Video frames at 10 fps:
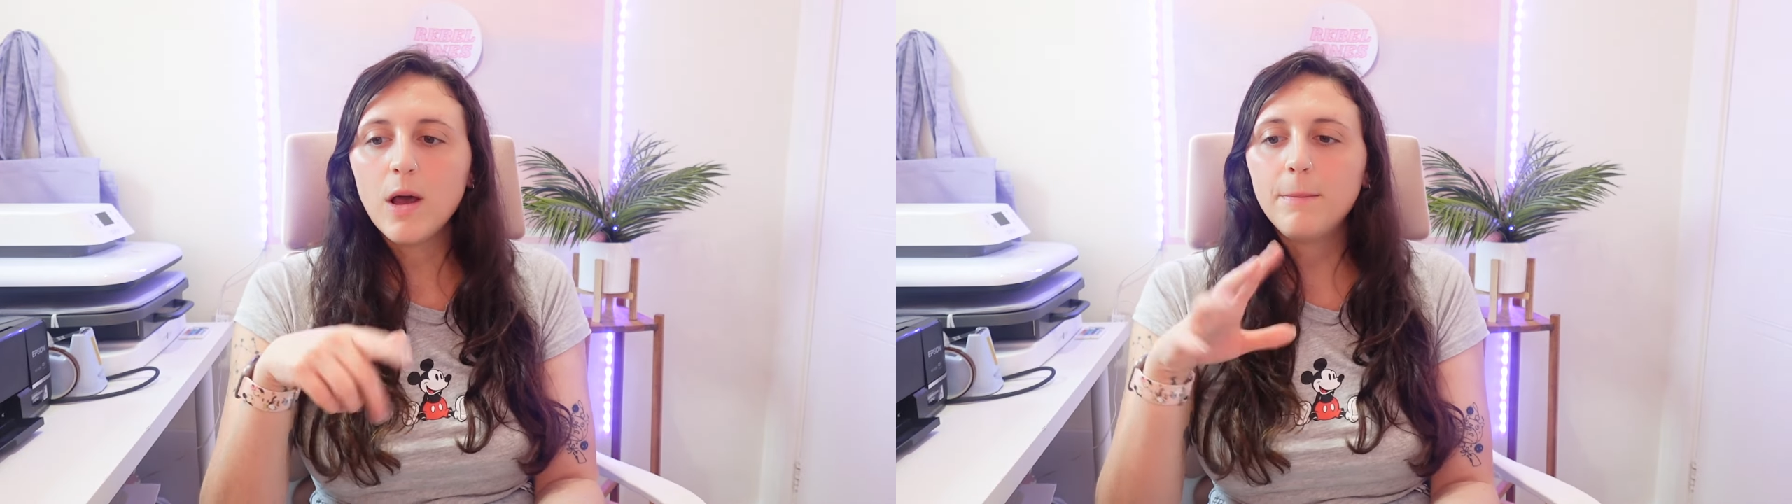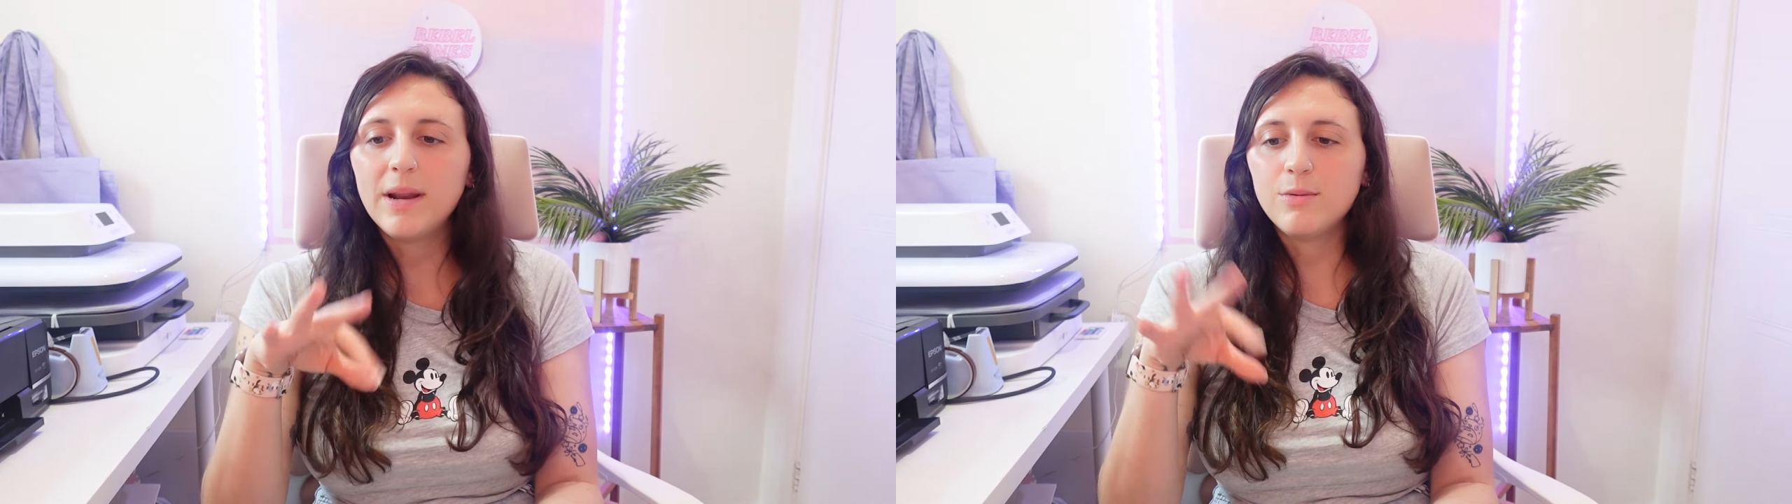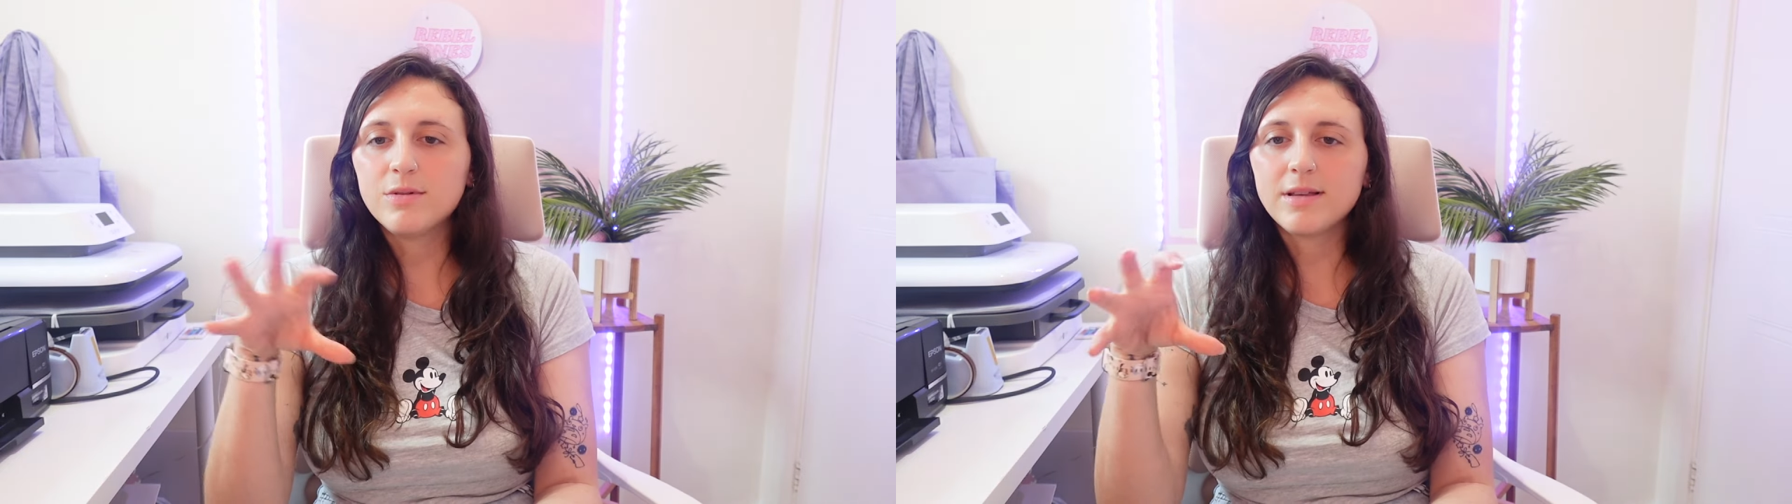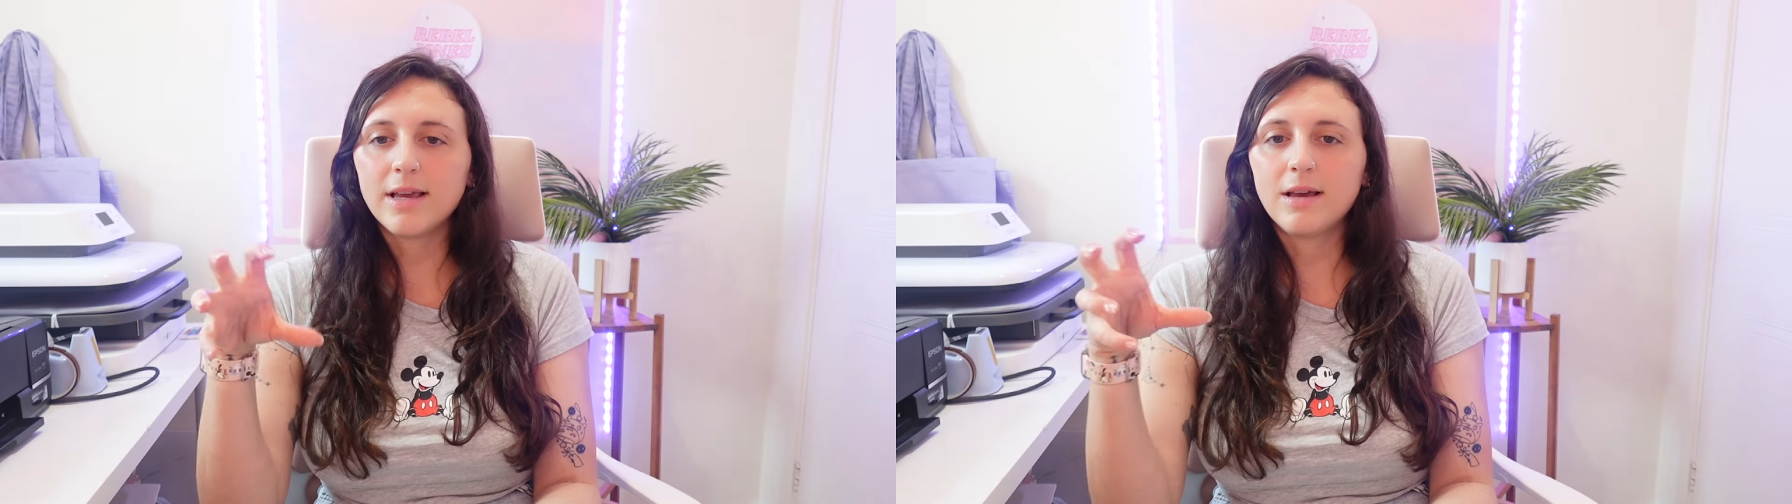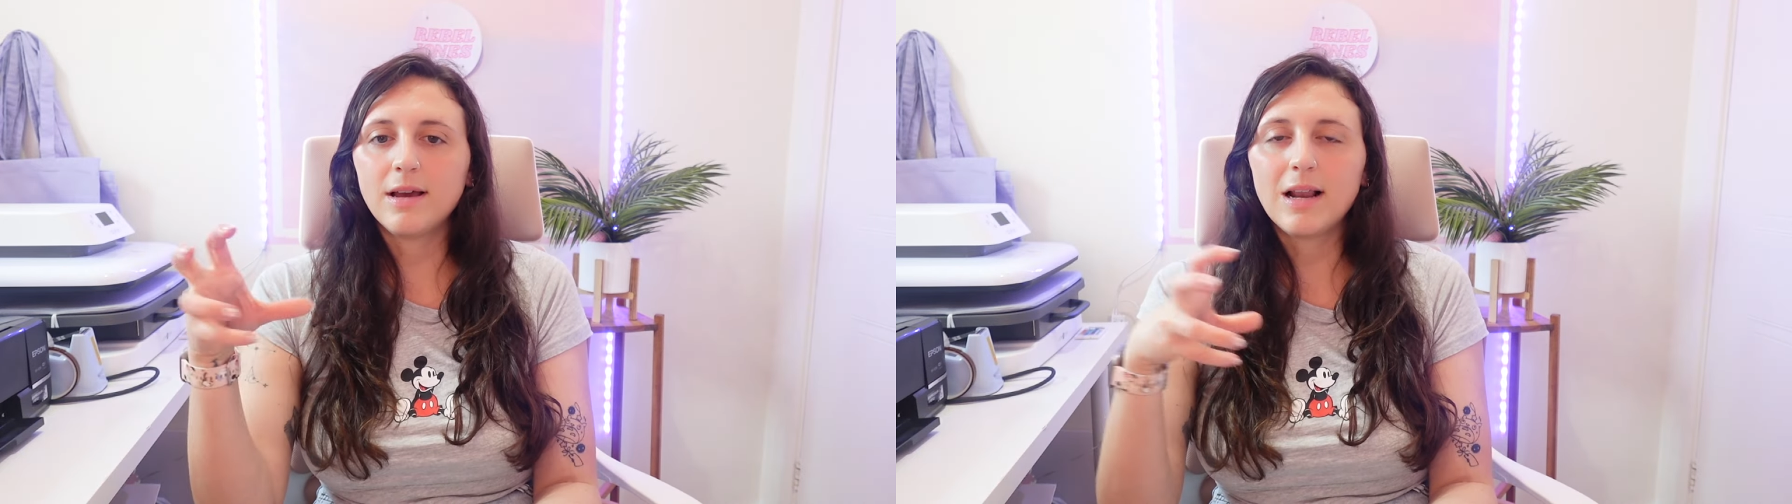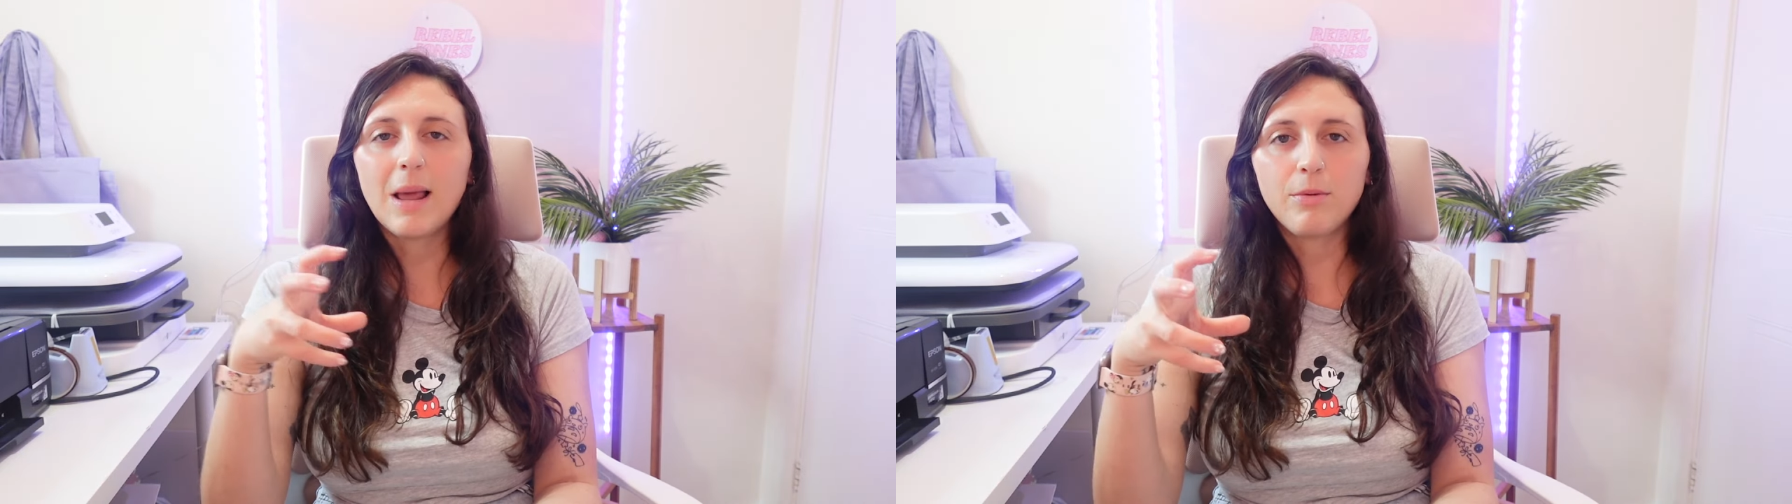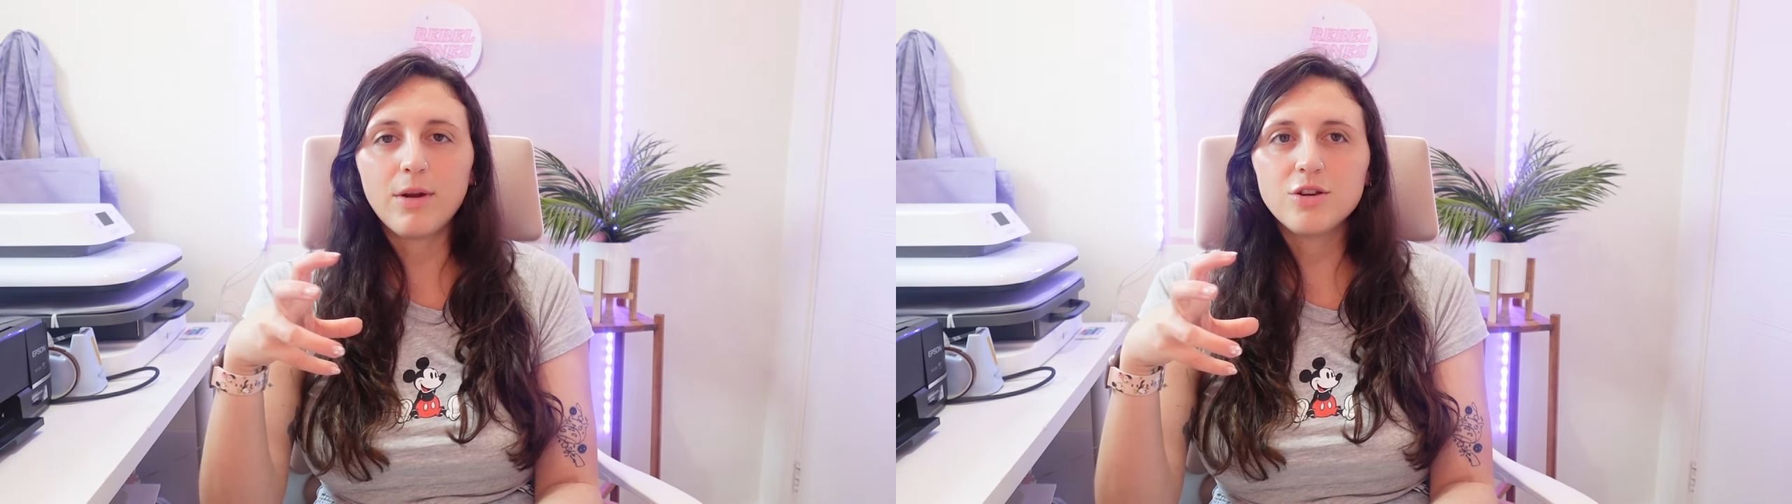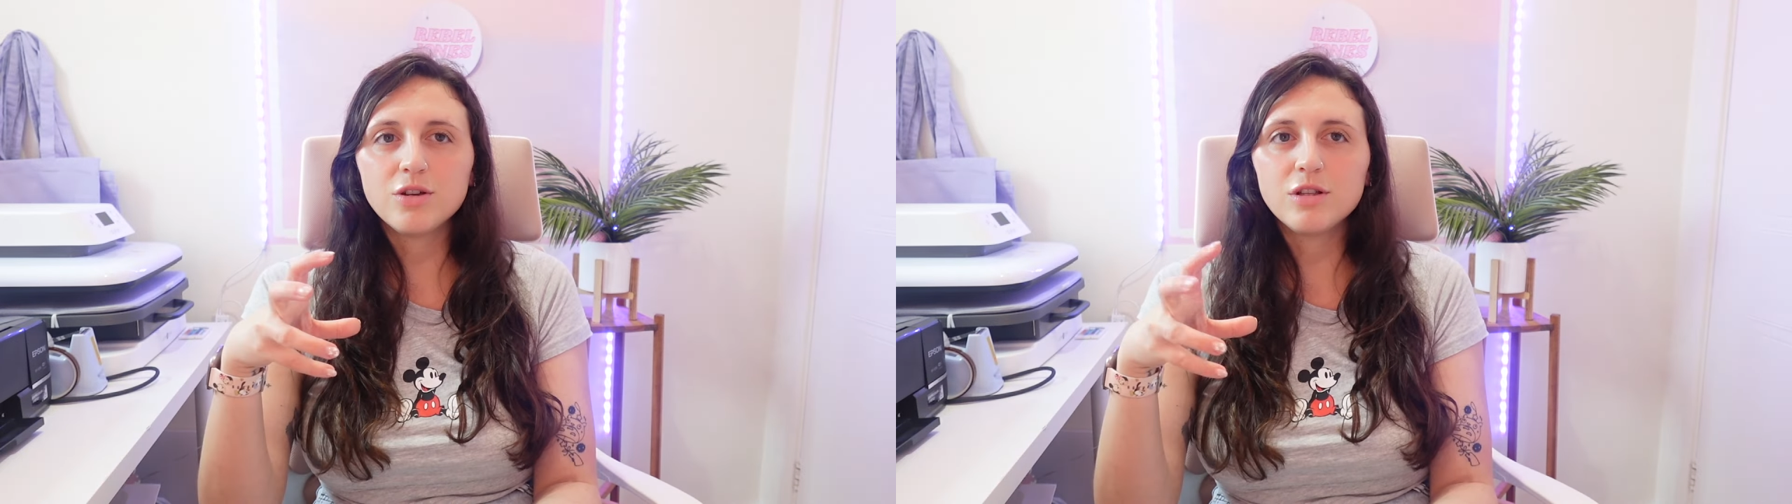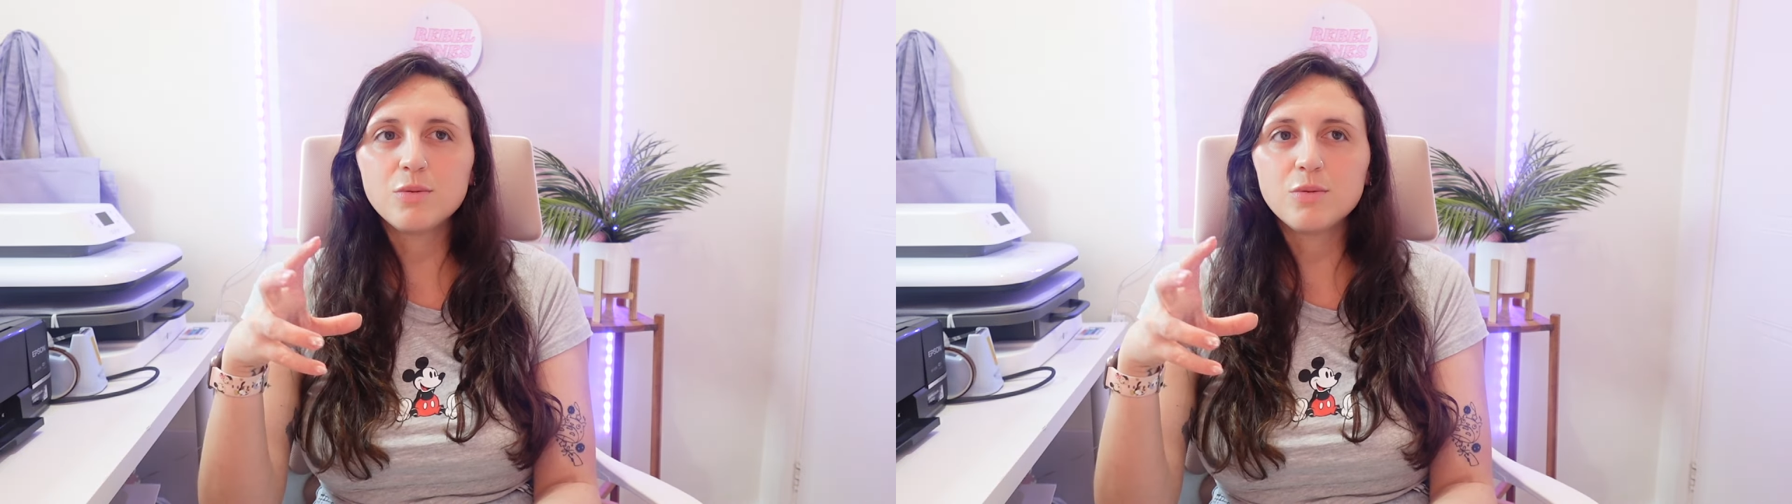but it was like a collaboration,